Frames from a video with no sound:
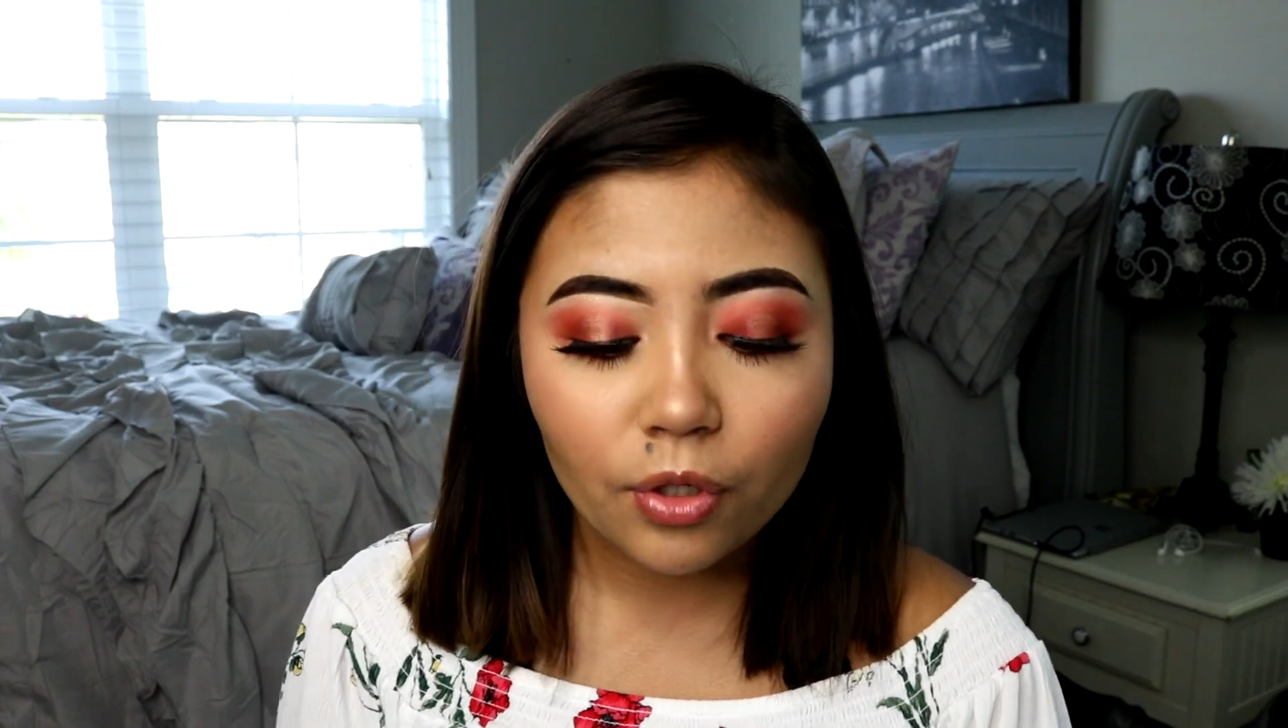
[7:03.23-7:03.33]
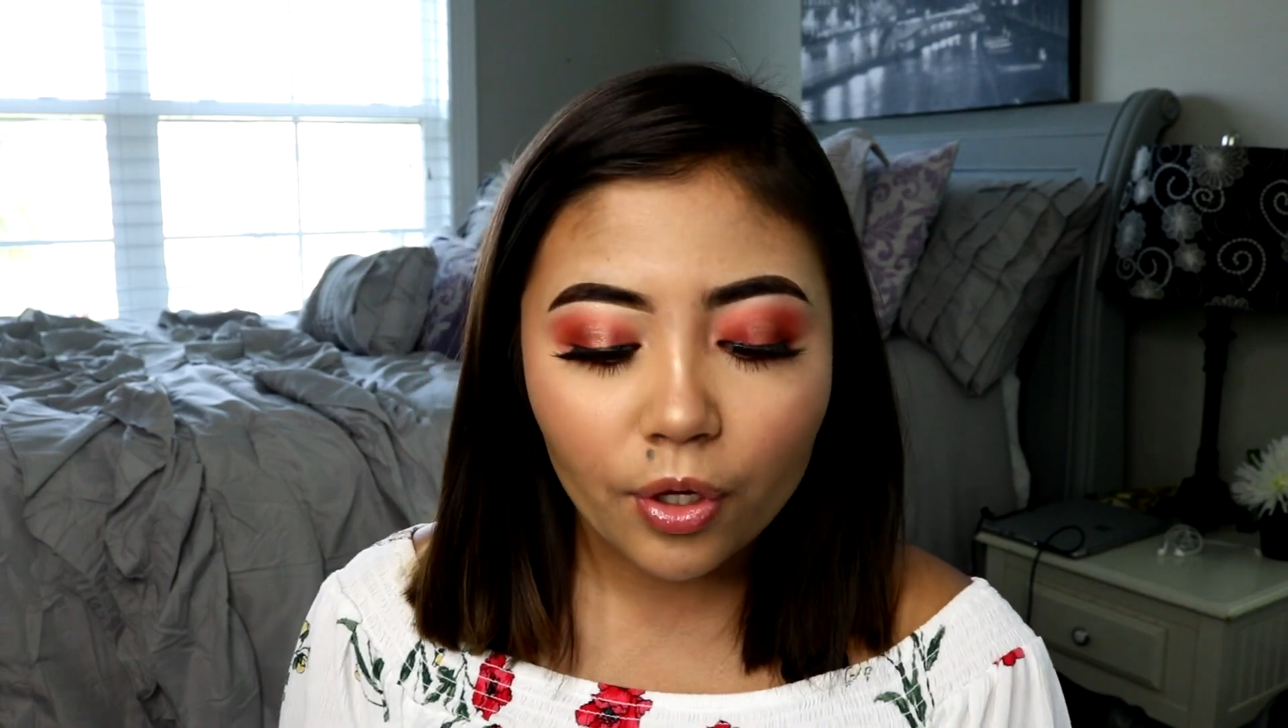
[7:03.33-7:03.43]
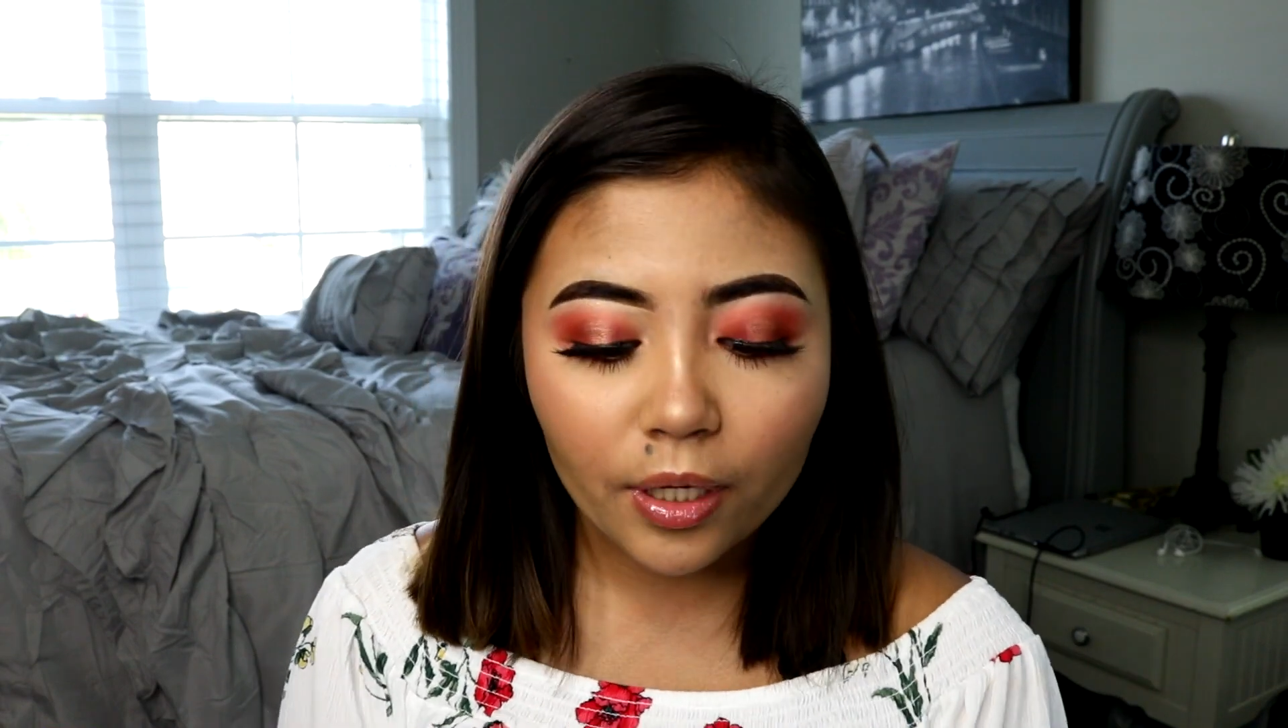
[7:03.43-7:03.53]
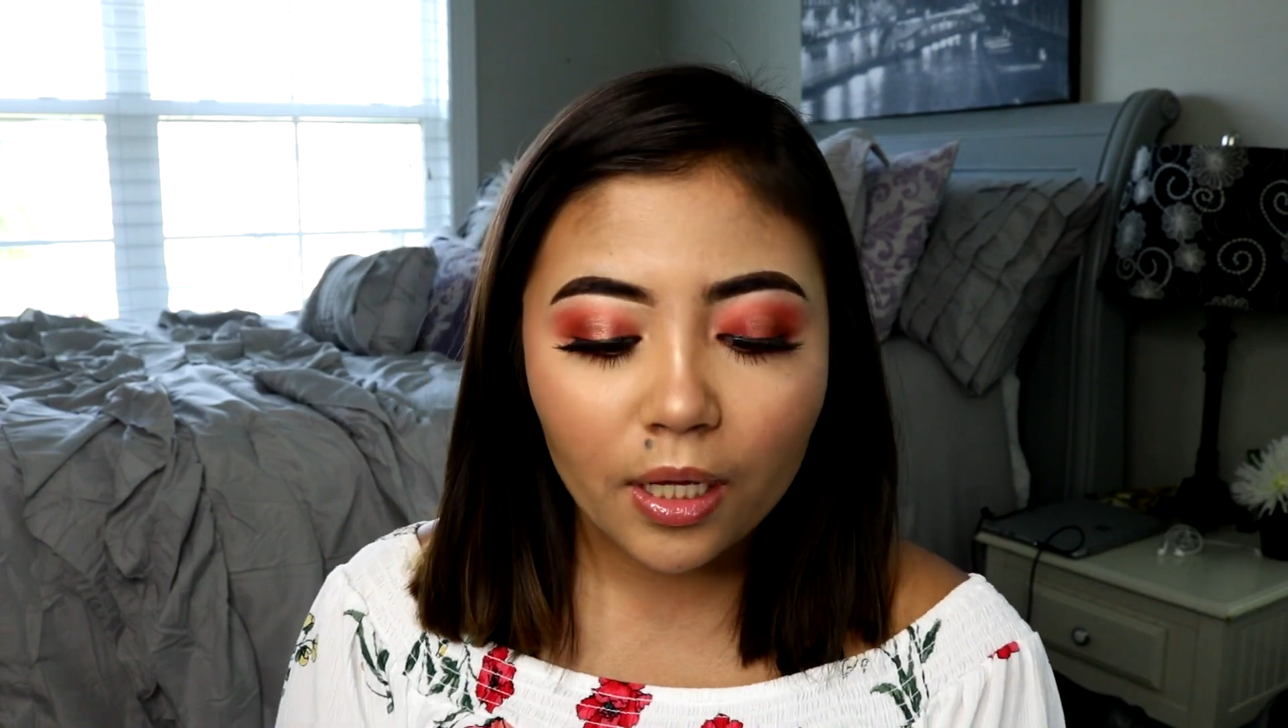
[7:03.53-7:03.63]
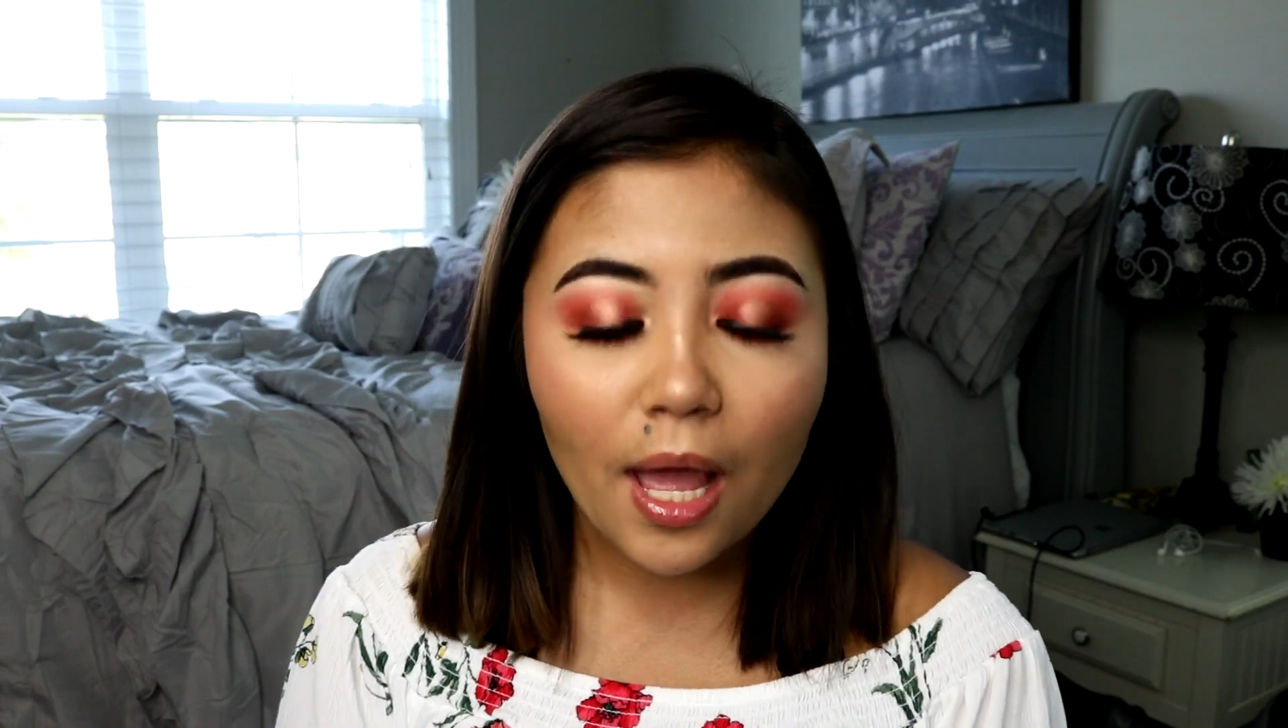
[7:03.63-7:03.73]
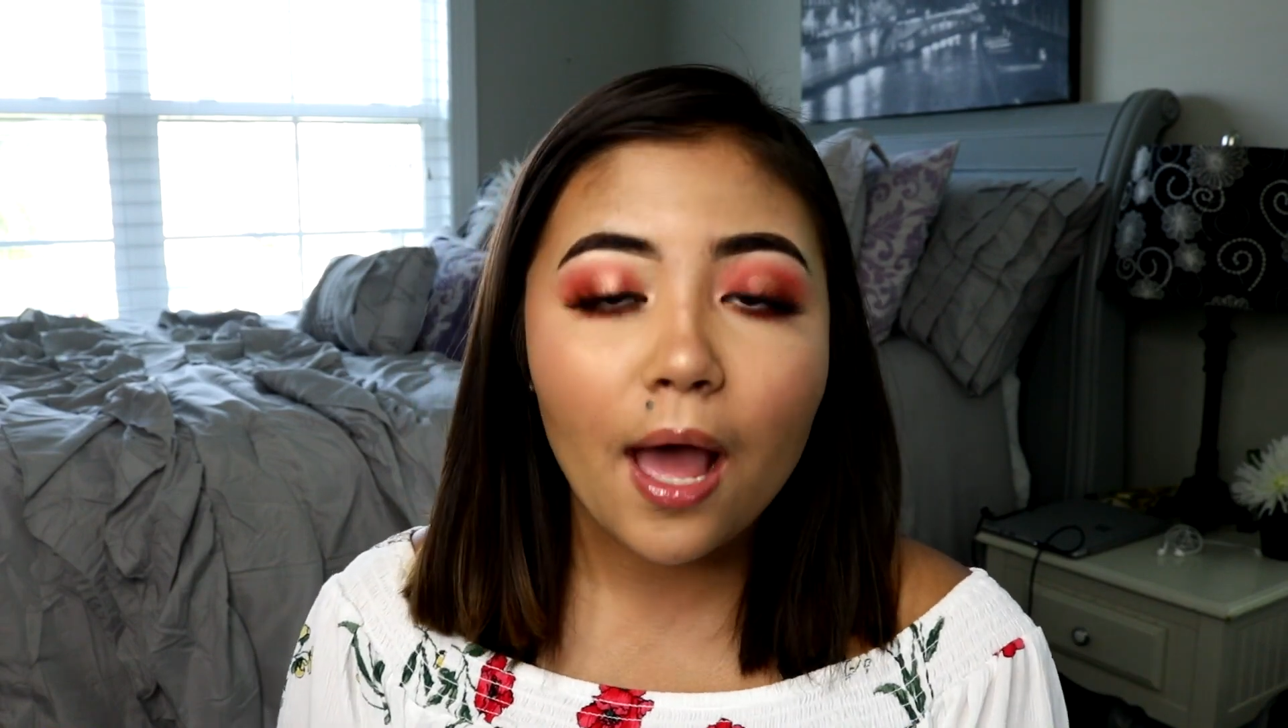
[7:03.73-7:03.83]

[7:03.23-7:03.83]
look.